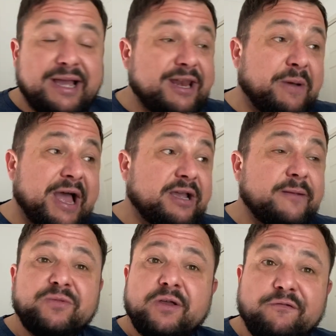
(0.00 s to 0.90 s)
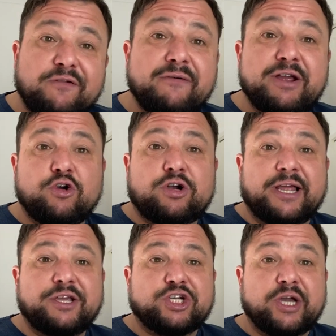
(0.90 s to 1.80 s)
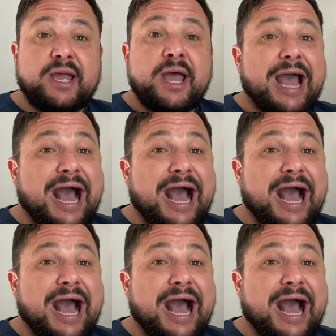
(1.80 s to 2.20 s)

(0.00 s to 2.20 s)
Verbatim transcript: at the back, very good clean sheet.